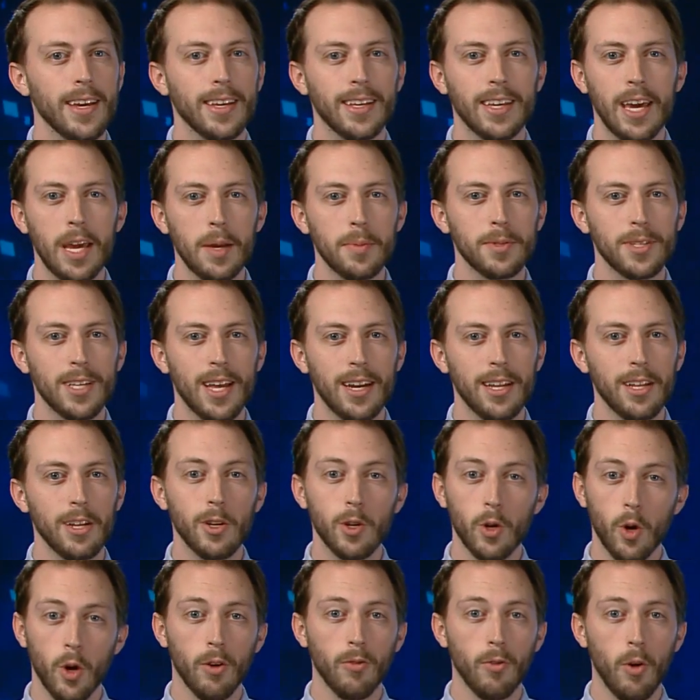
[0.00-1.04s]
Keep sending
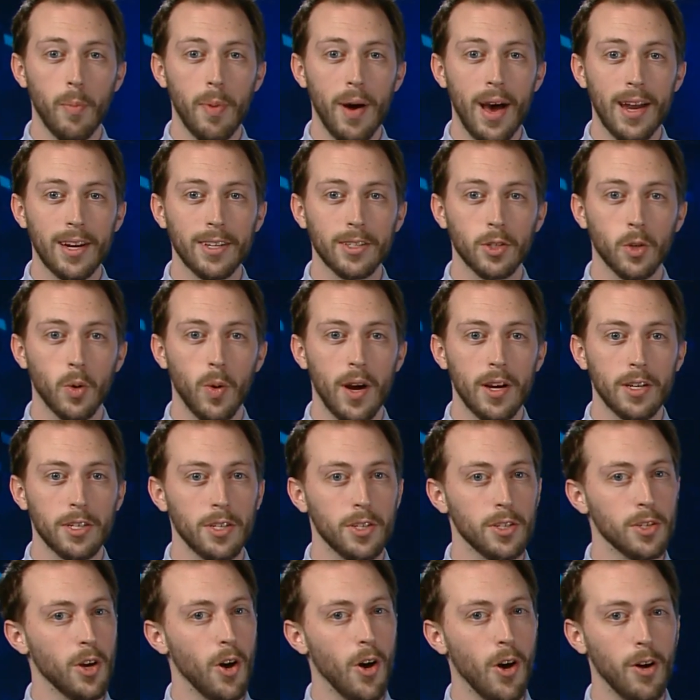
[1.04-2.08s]
your robotics
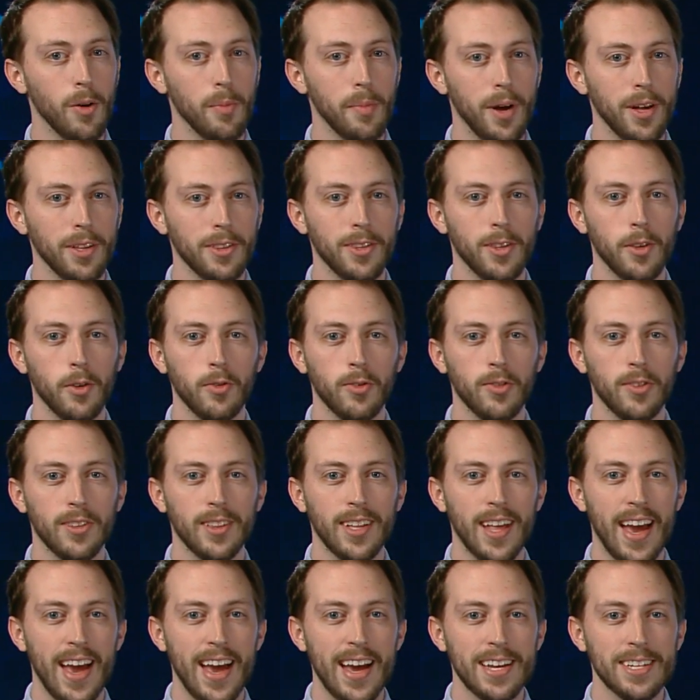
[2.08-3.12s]
questions all month using the
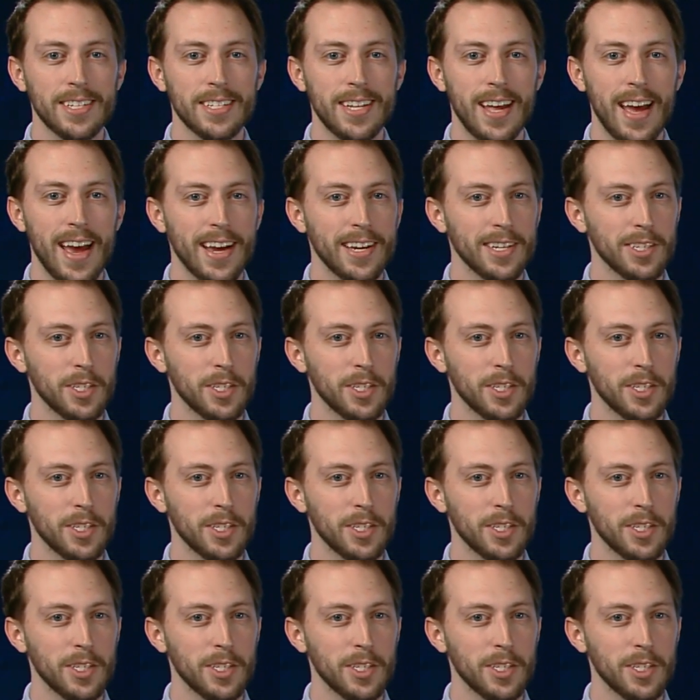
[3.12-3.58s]
hashtag